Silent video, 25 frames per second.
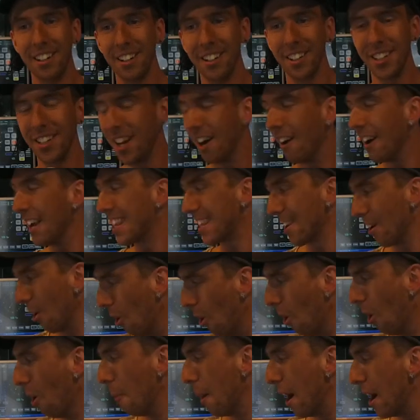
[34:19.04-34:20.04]
You know, it's
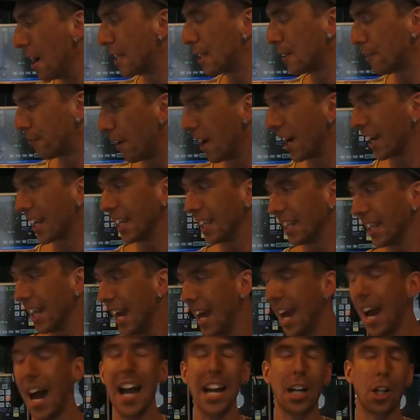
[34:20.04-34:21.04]
almost fucking
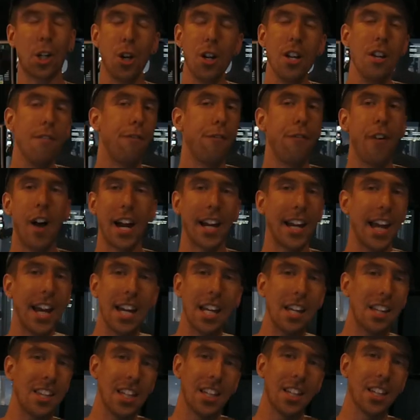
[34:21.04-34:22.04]
there. I couldn't fuck
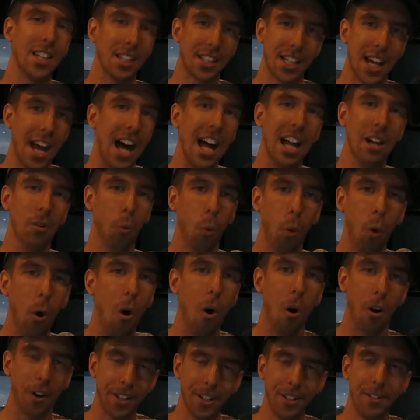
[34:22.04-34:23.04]
anything that can't
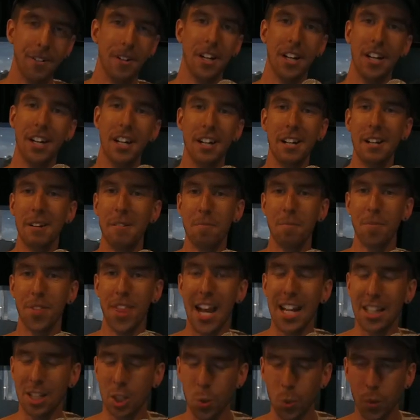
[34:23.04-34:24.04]
walk.
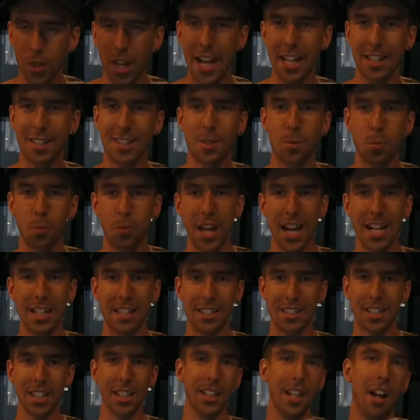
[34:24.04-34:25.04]
That's that's
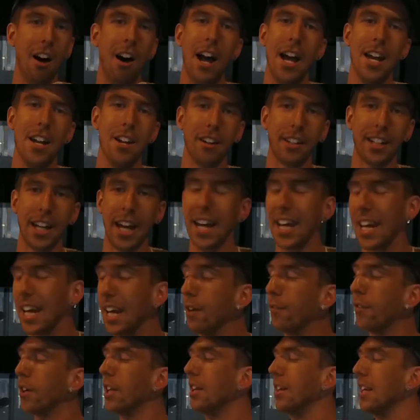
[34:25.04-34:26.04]
that's the line, okay?
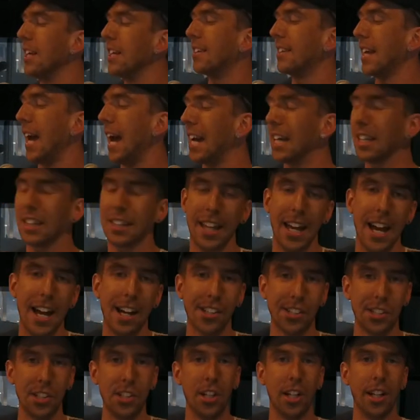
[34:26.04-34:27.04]
Even this eight
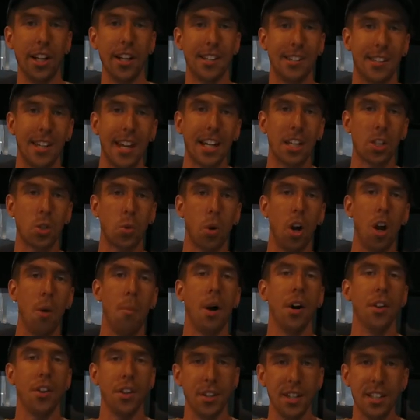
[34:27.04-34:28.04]
thousand dollar sex
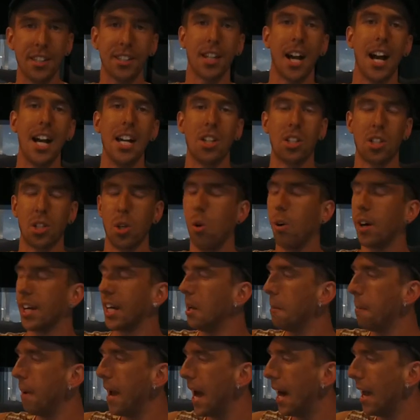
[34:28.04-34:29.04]
robot that this guy's
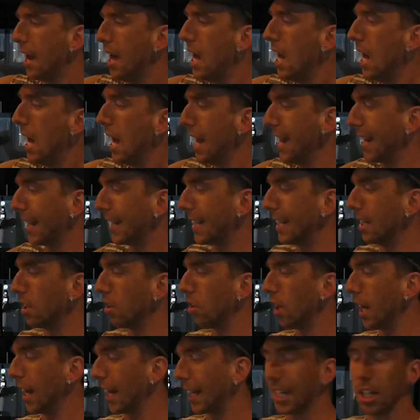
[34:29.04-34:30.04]
talking about, it
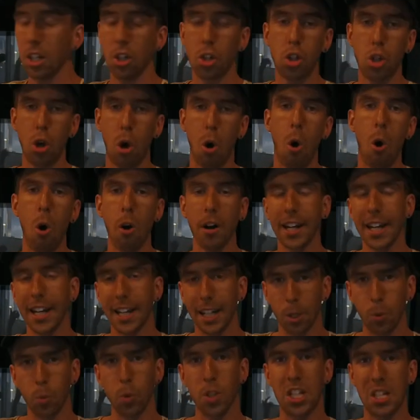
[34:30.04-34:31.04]
can it can talk, it
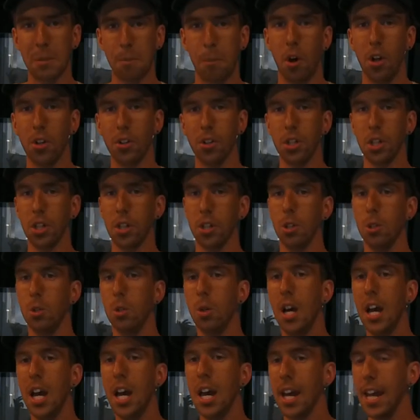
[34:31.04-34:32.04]
can respond to you,
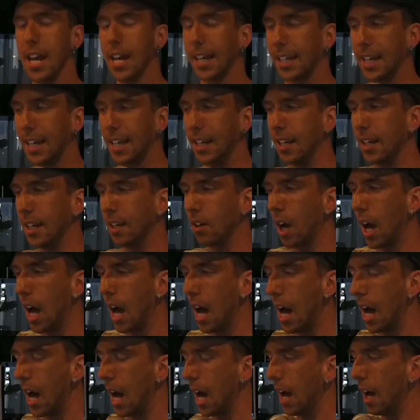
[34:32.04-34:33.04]
it can
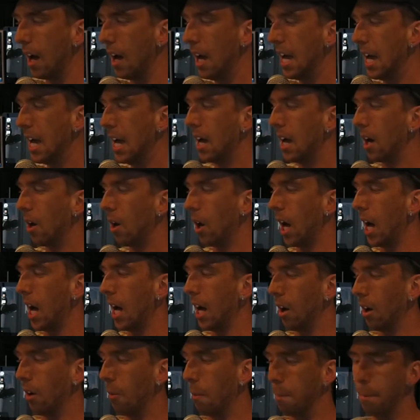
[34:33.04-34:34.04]
uh,
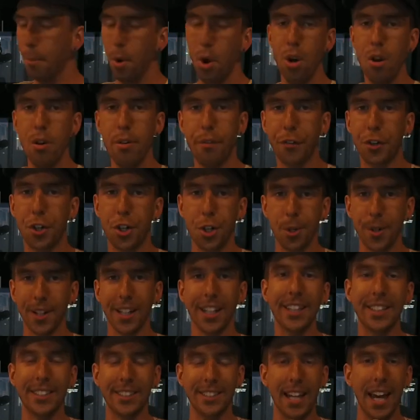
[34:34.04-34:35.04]
uh, move
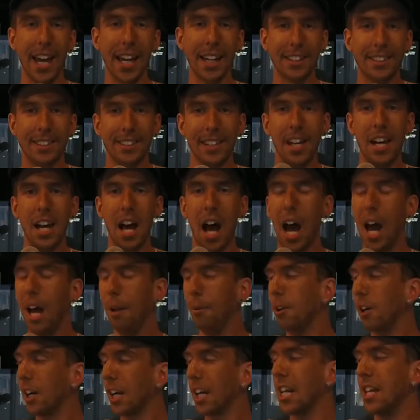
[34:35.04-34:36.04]
during sex. I'm
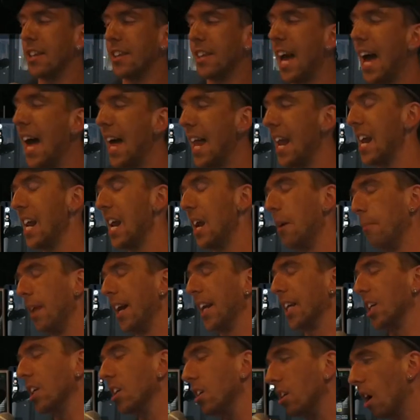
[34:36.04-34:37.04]
looking at that and I'm
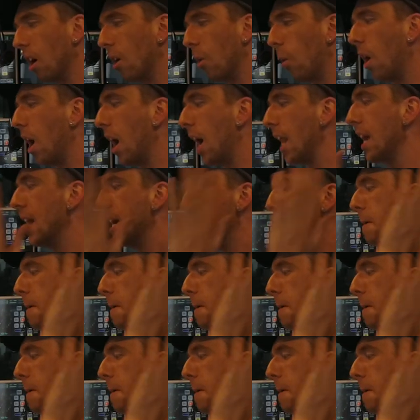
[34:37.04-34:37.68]
like, you know what?